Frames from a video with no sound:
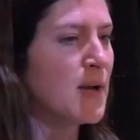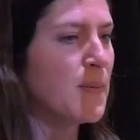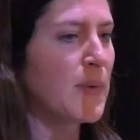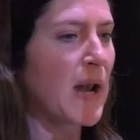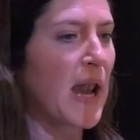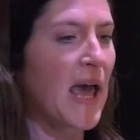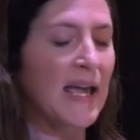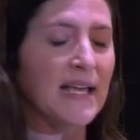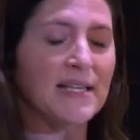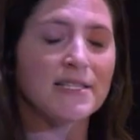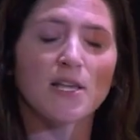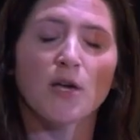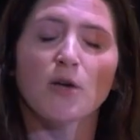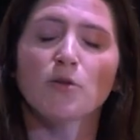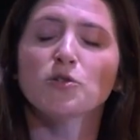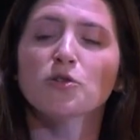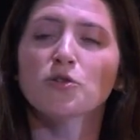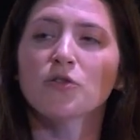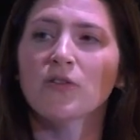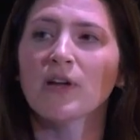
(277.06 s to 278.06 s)
play.
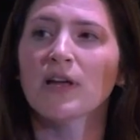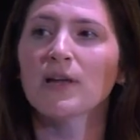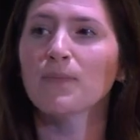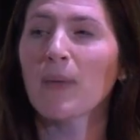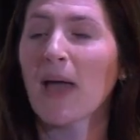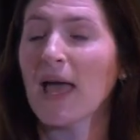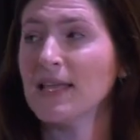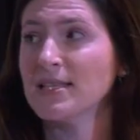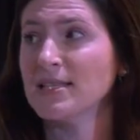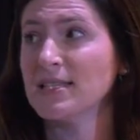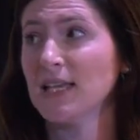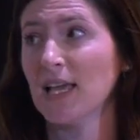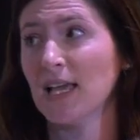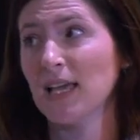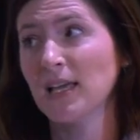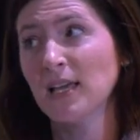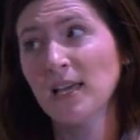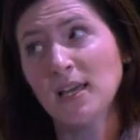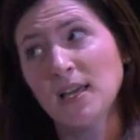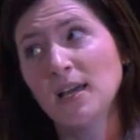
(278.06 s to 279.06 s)
So during
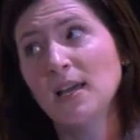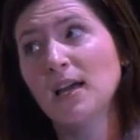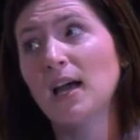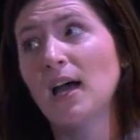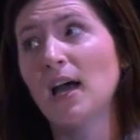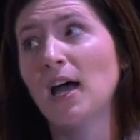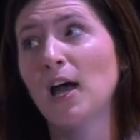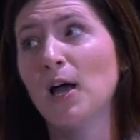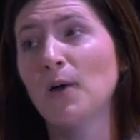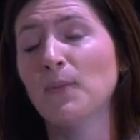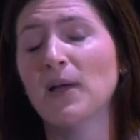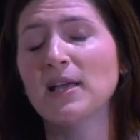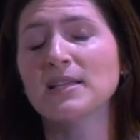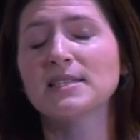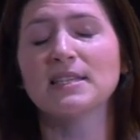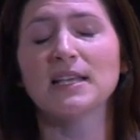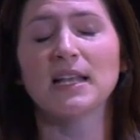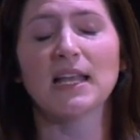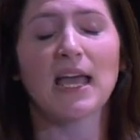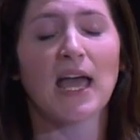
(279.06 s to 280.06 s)
painting
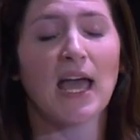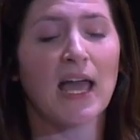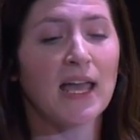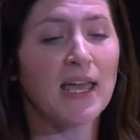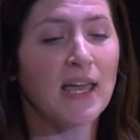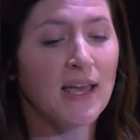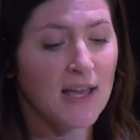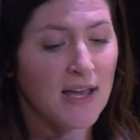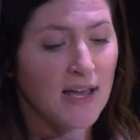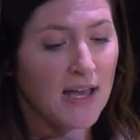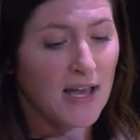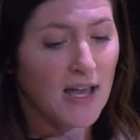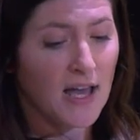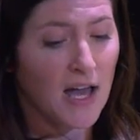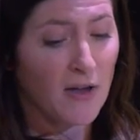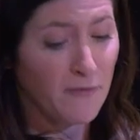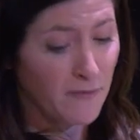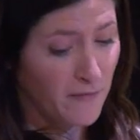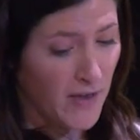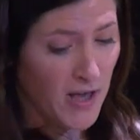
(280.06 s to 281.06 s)
Atelier,
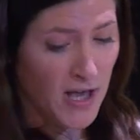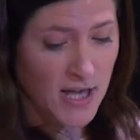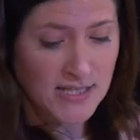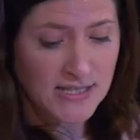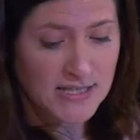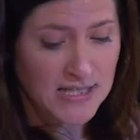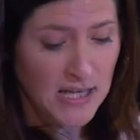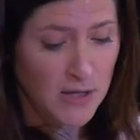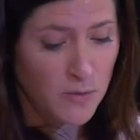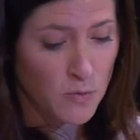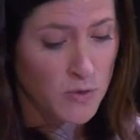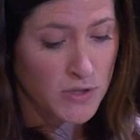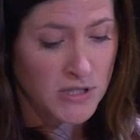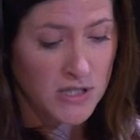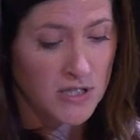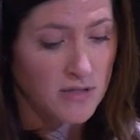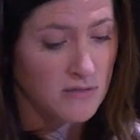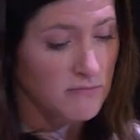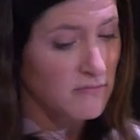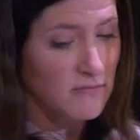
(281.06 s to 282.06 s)
at first he
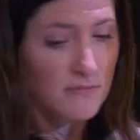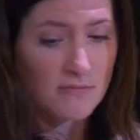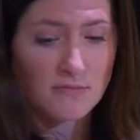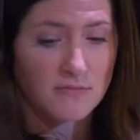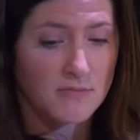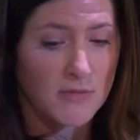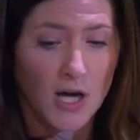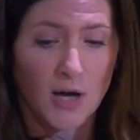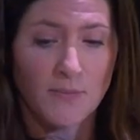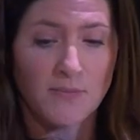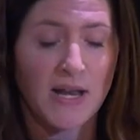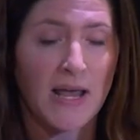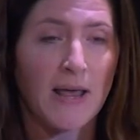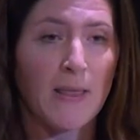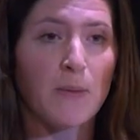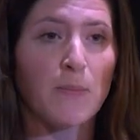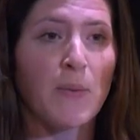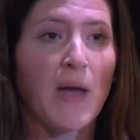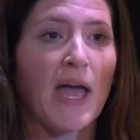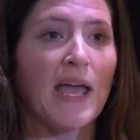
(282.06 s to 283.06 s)
wouldn't come
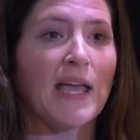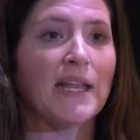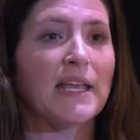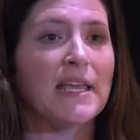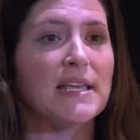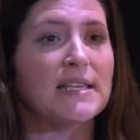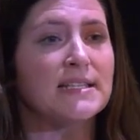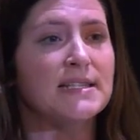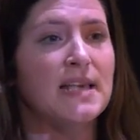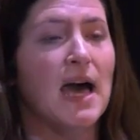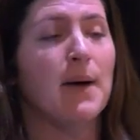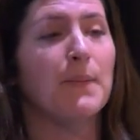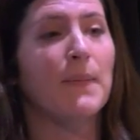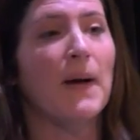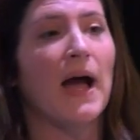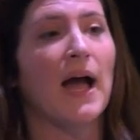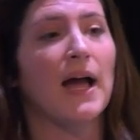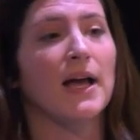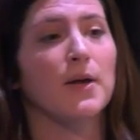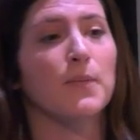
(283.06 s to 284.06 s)
near the paint, he sat
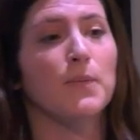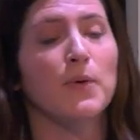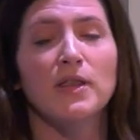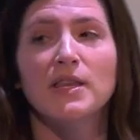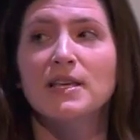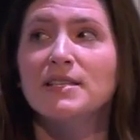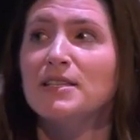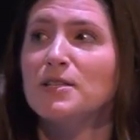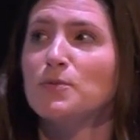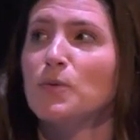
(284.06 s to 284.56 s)
back, but this